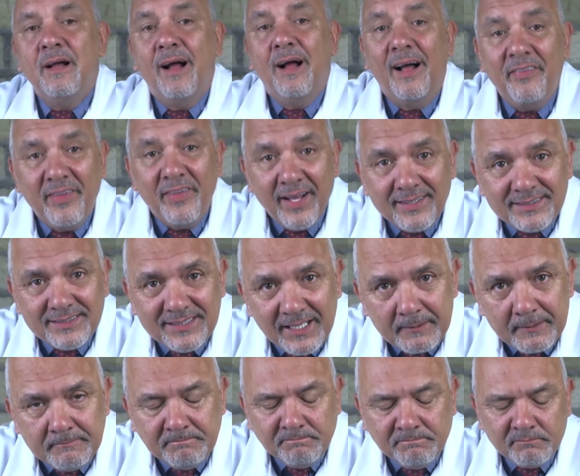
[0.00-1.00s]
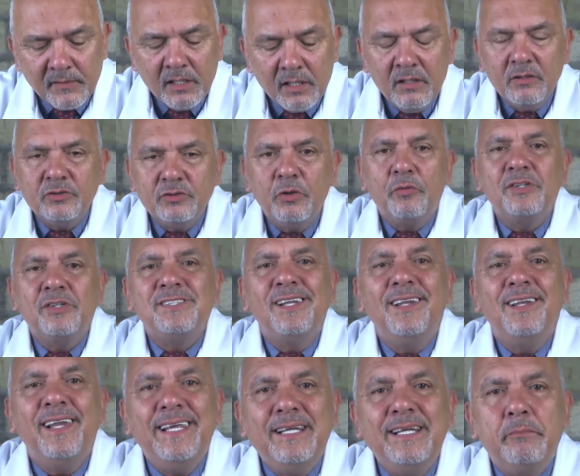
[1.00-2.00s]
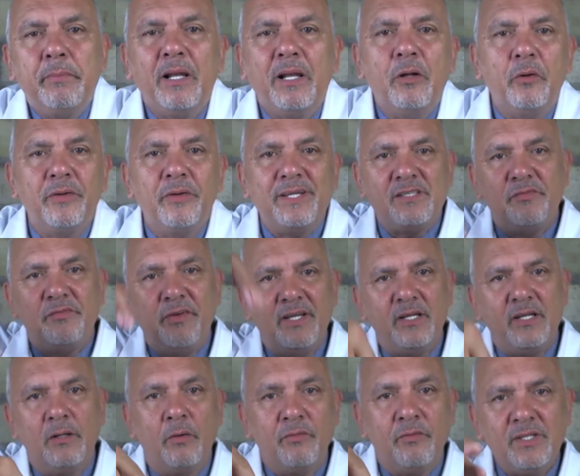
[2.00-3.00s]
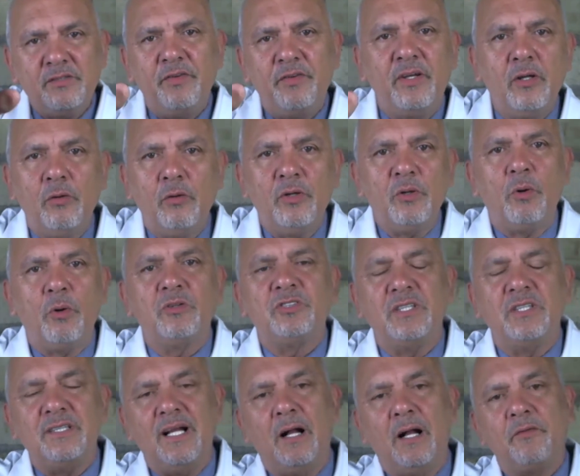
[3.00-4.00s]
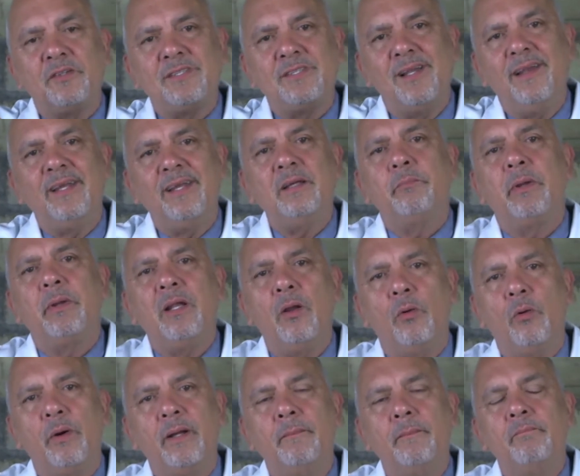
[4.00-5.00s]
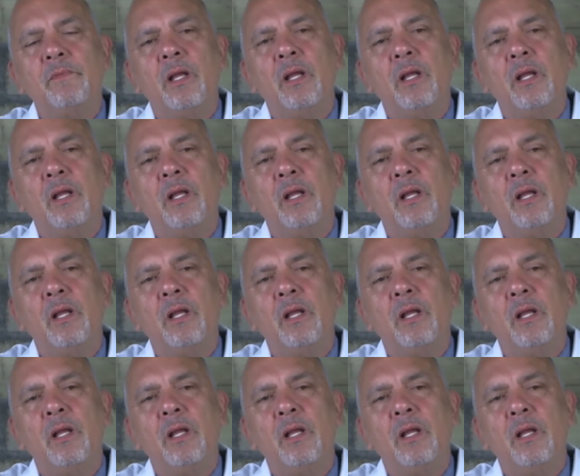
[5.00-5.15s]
And that's it. So there's a link below this video. This video you're watching now, there's a link below it.